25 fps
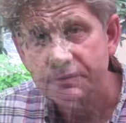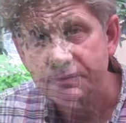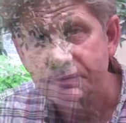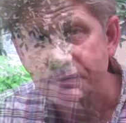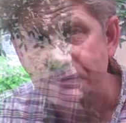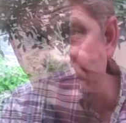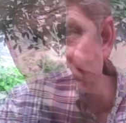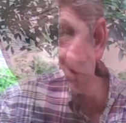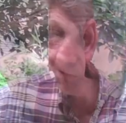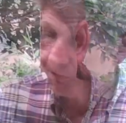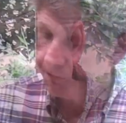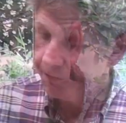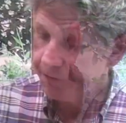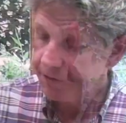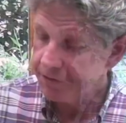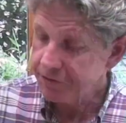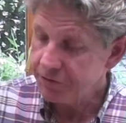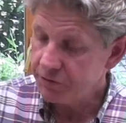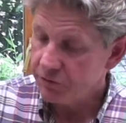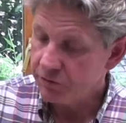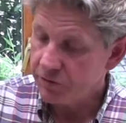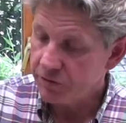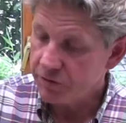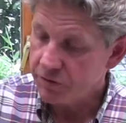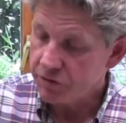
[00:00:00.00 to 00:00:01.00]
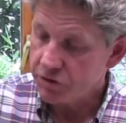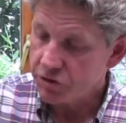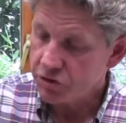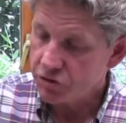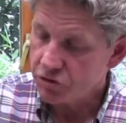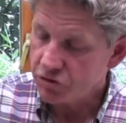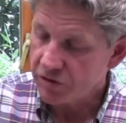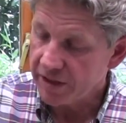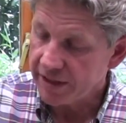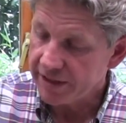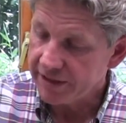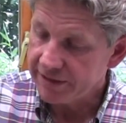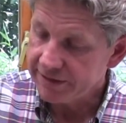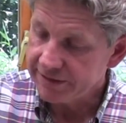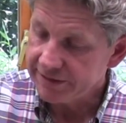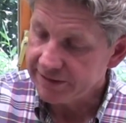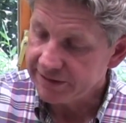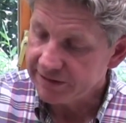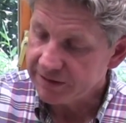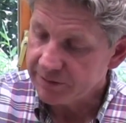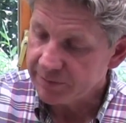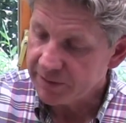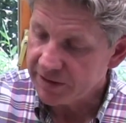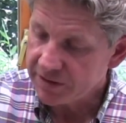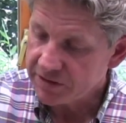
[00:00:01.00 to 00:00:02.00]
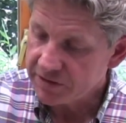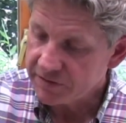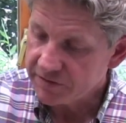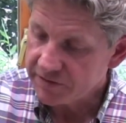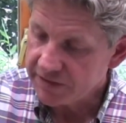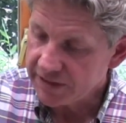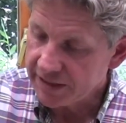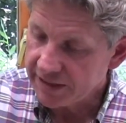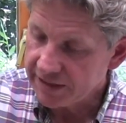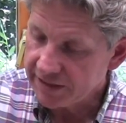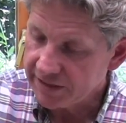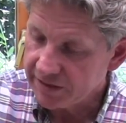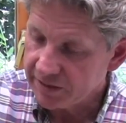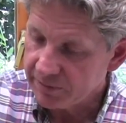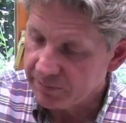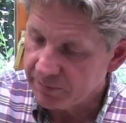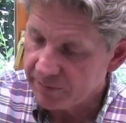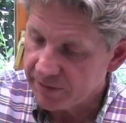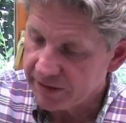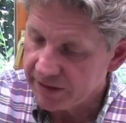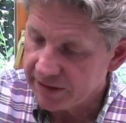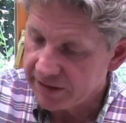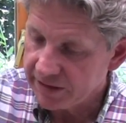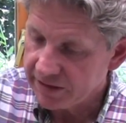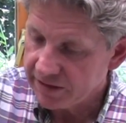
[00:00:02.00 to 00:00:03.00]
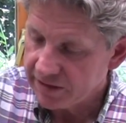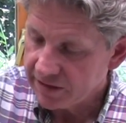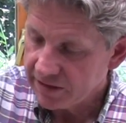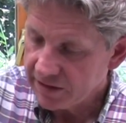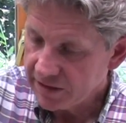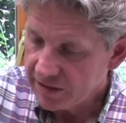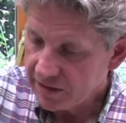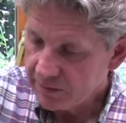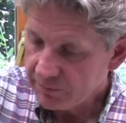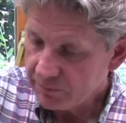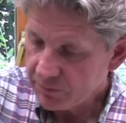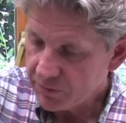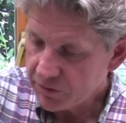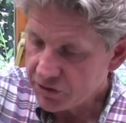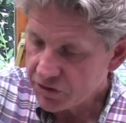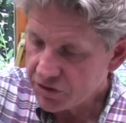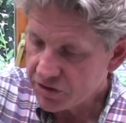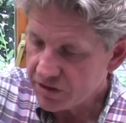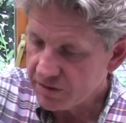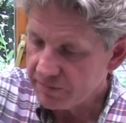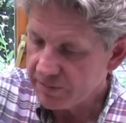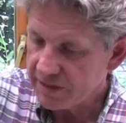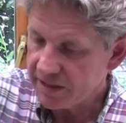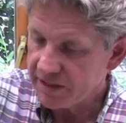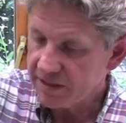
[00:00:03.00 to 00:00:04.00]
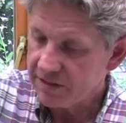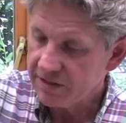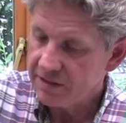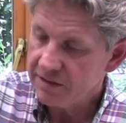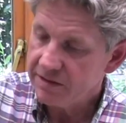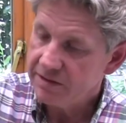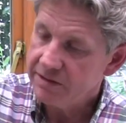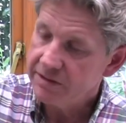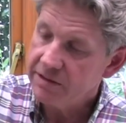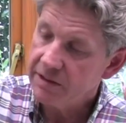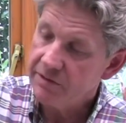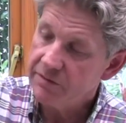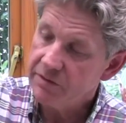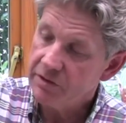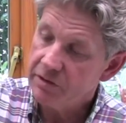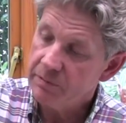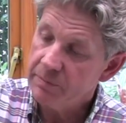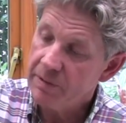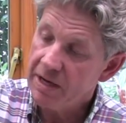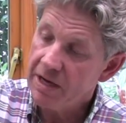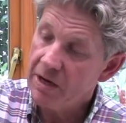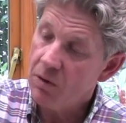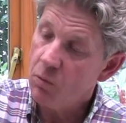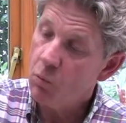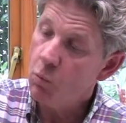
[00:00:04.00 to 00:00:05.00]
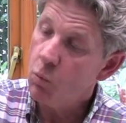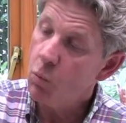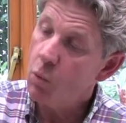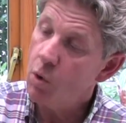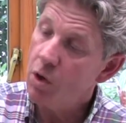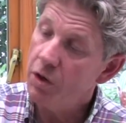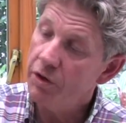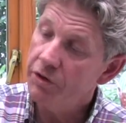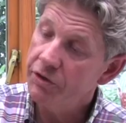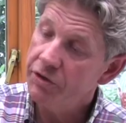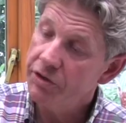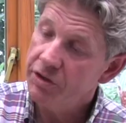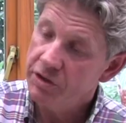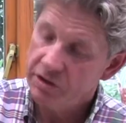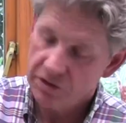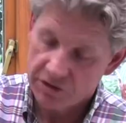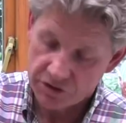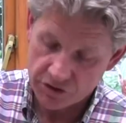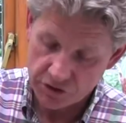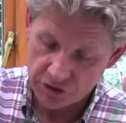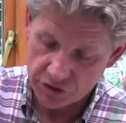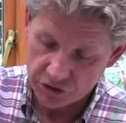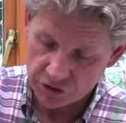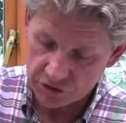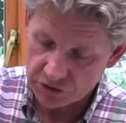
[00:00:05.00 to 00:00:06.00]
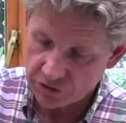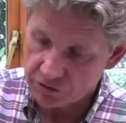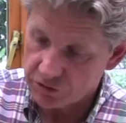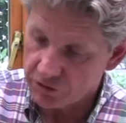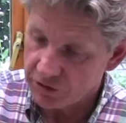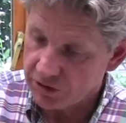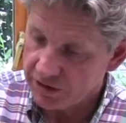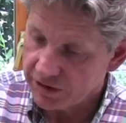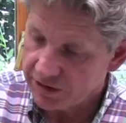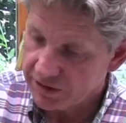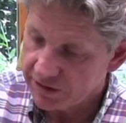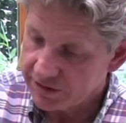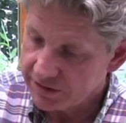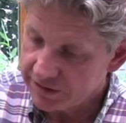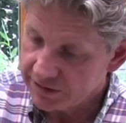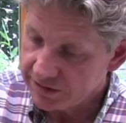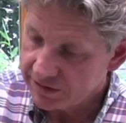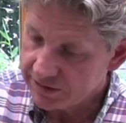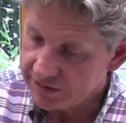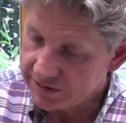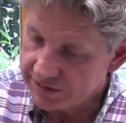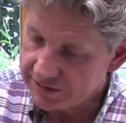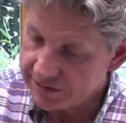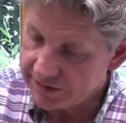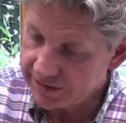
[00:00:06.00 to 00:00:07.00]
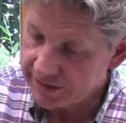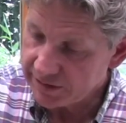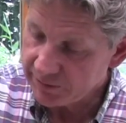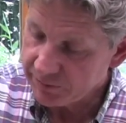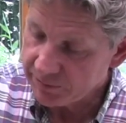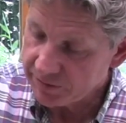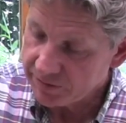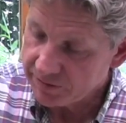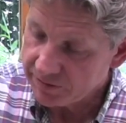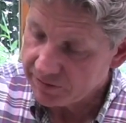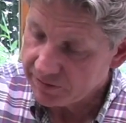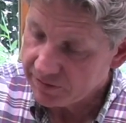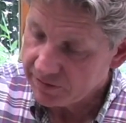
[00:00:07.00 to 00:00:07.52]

Once you've filled your root trainers, it's a matter of taking the bean, push them in so they're about 1 knuckle deep.